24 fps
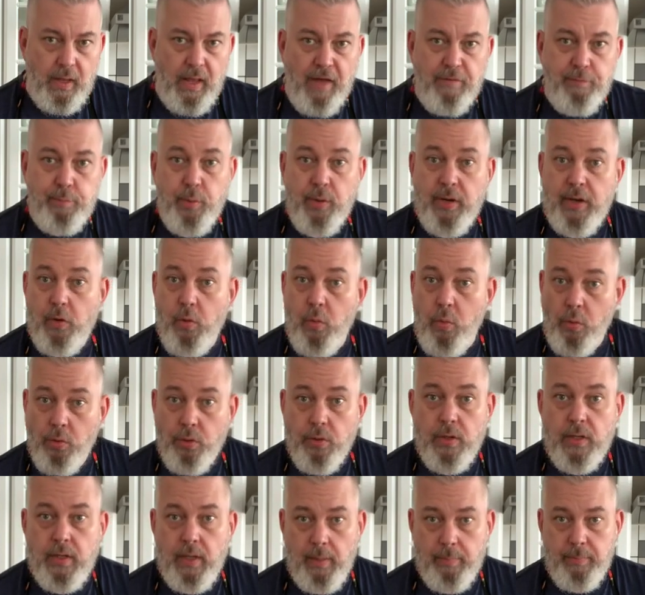I've put a
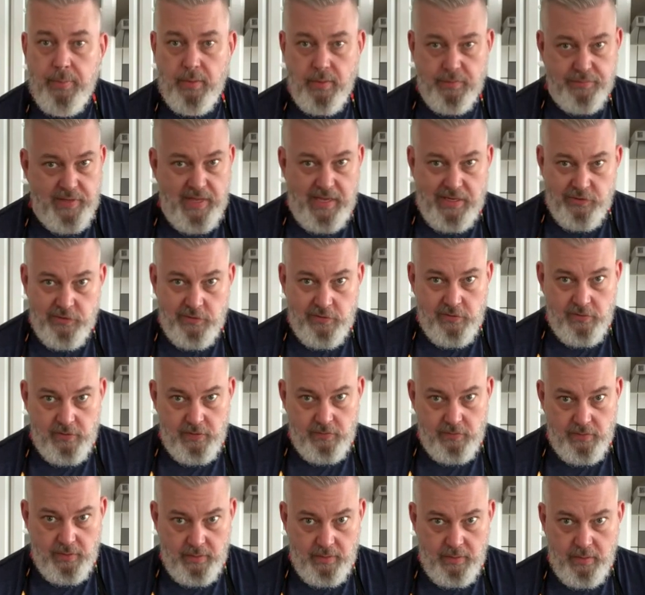1/4 cup of Cajun
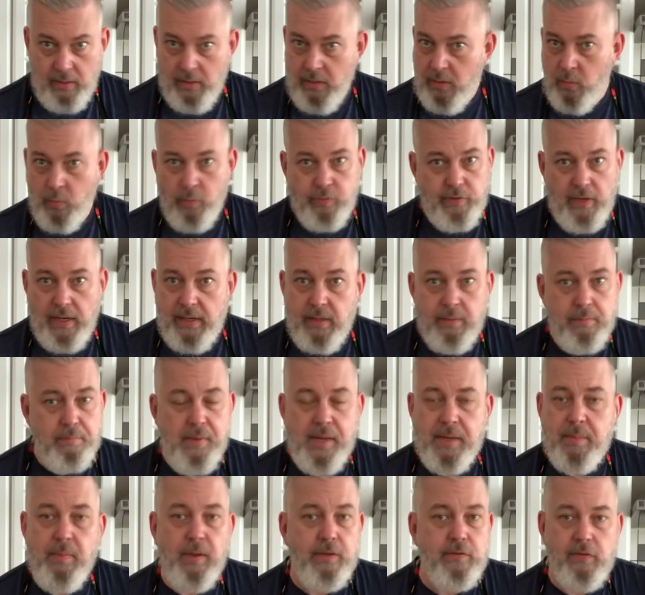seasoning, which I didn't
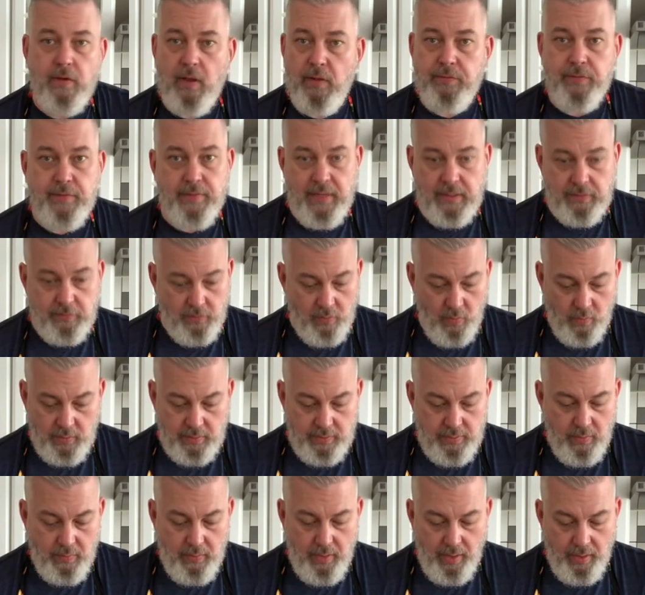make myself, and that's
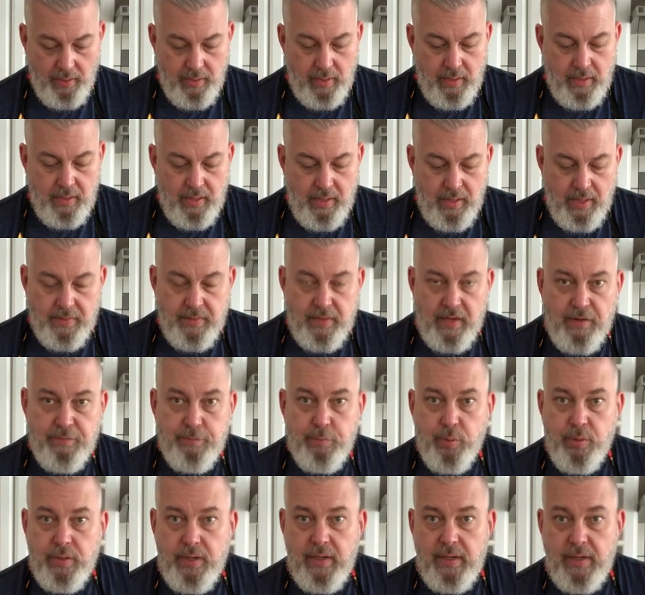totally okay. And then
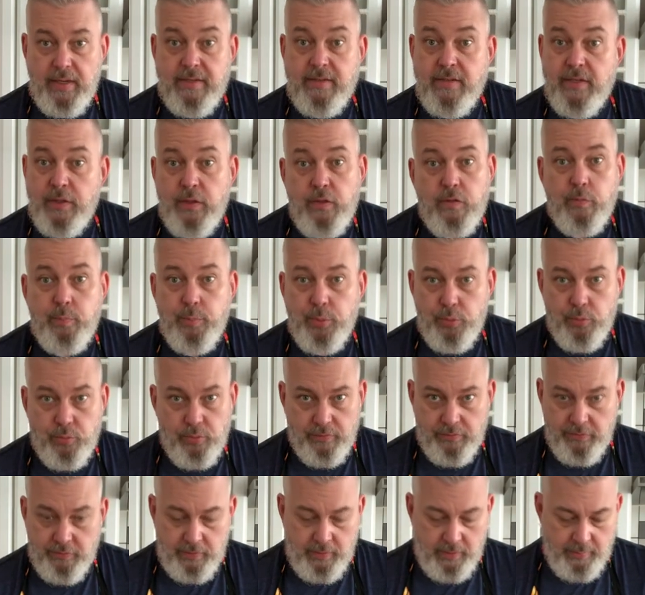I've put in a teaspoon
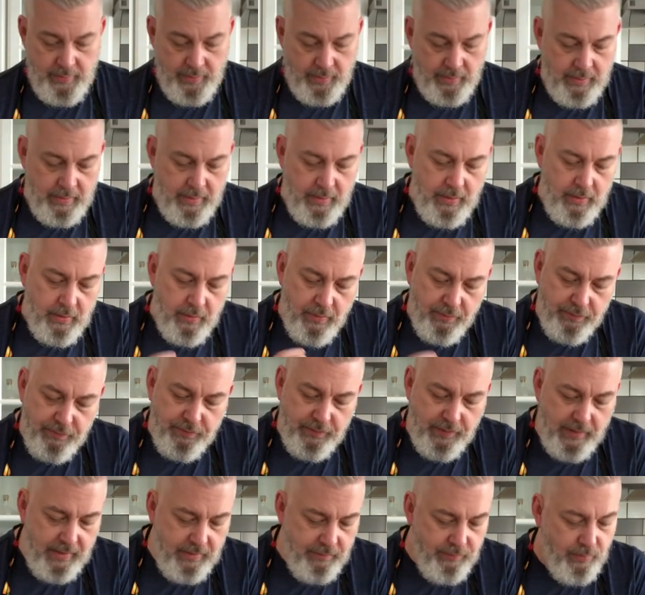of cinnamon. The
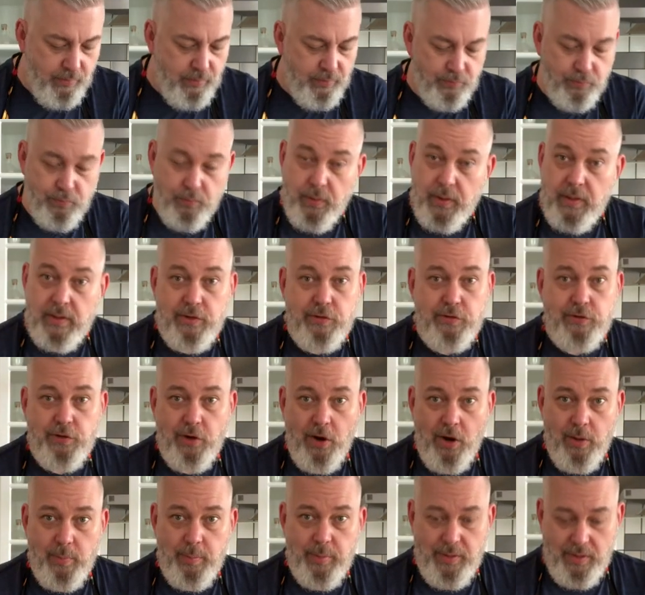flavor is really
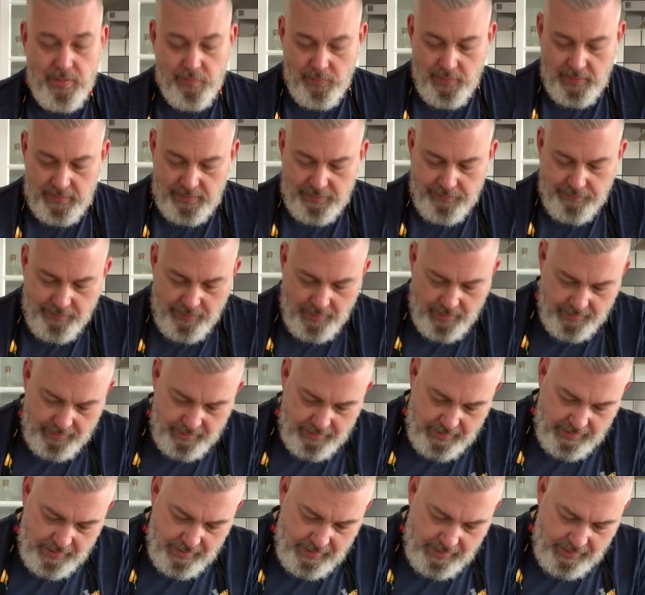sharp and really
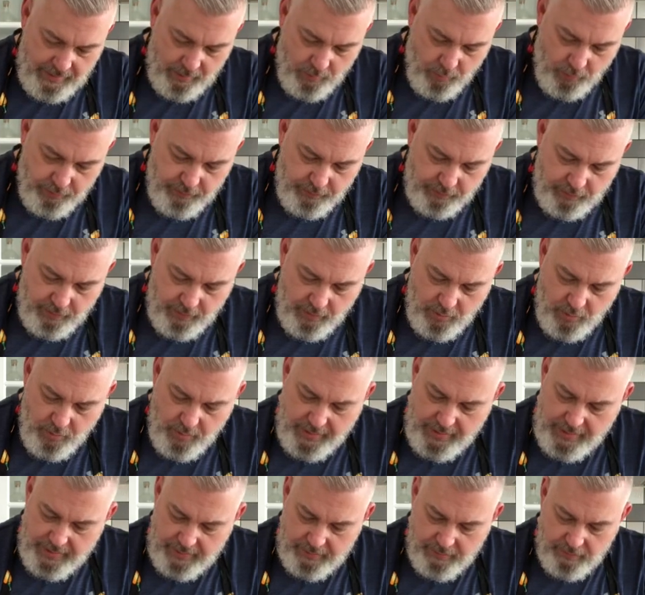fun, and we're just going to go
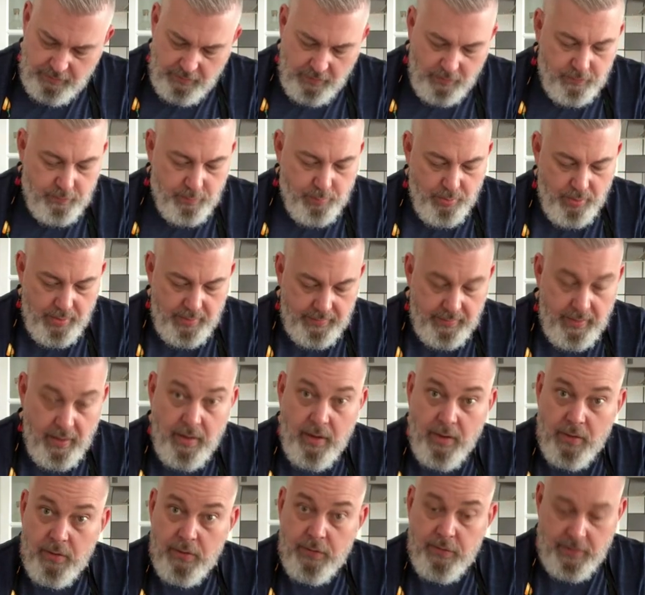ahead and start spreading that
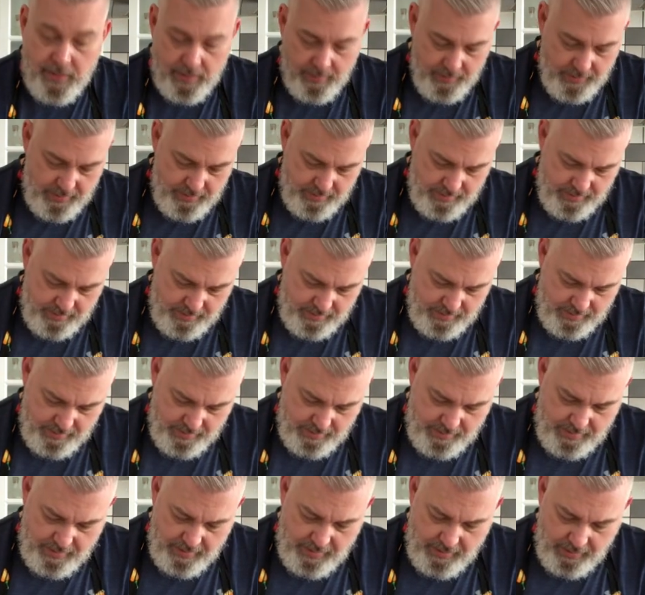on our salmon
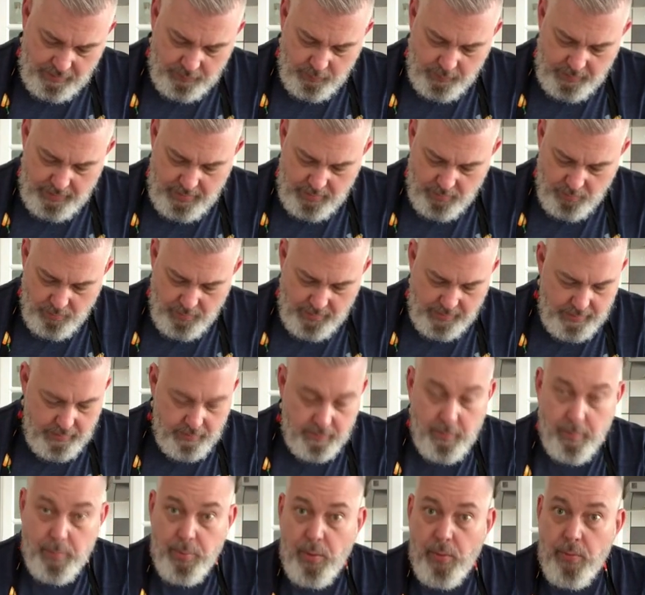as we get ready
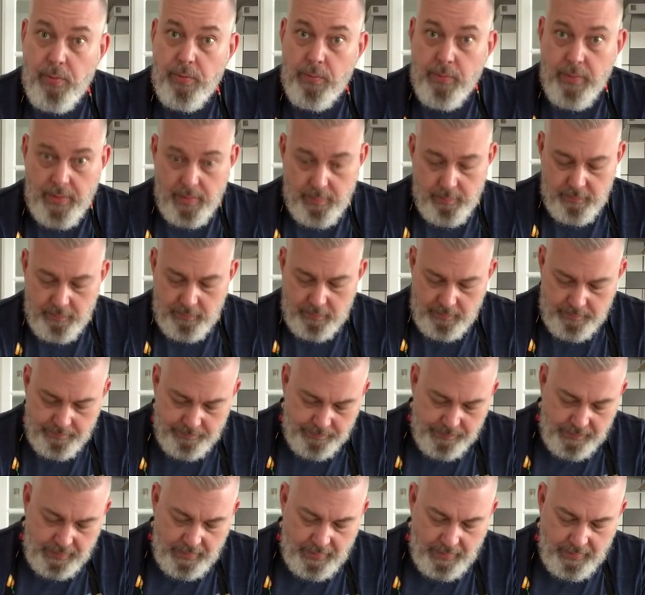to pull the ribs,
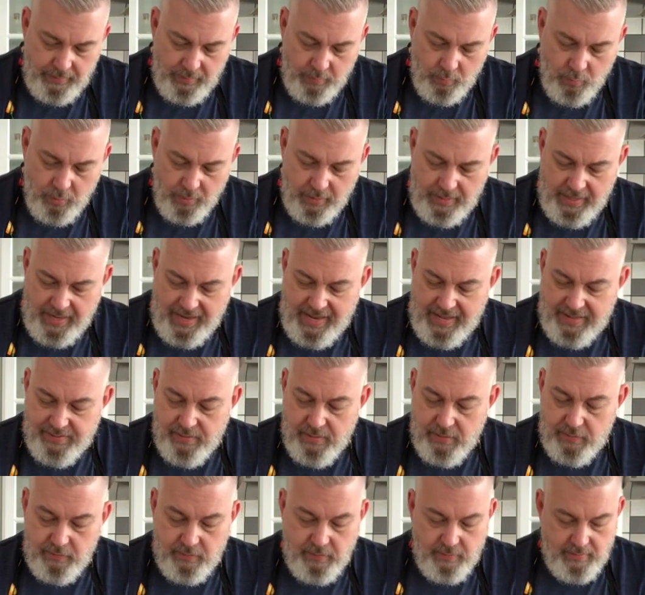and then we're going to add
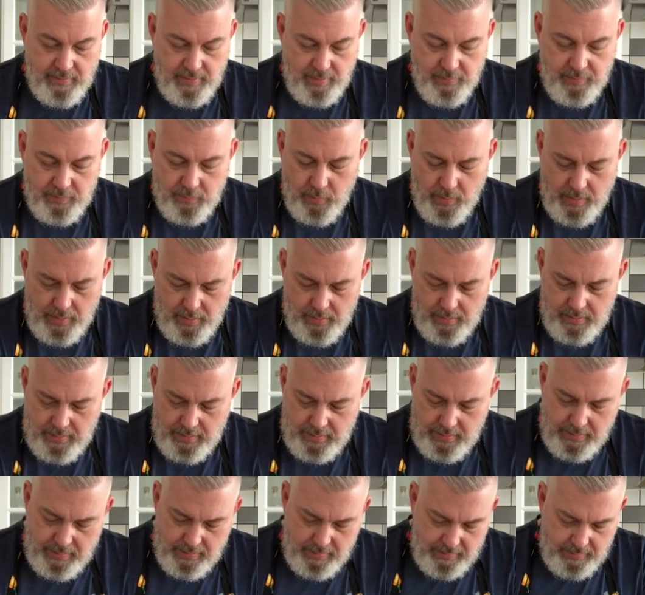this to them as well,
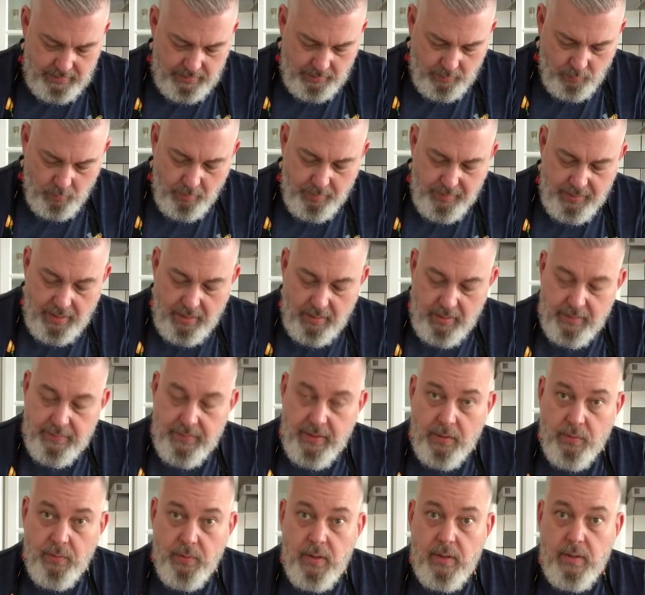and we'll be out on
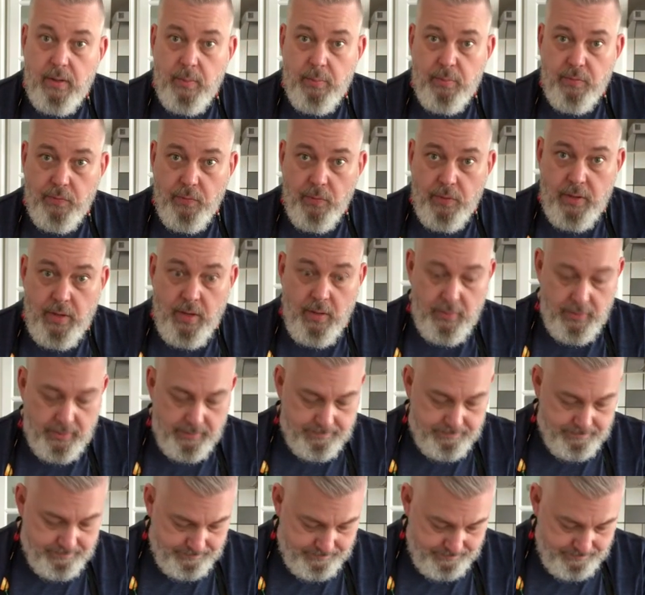that grill here before you know it.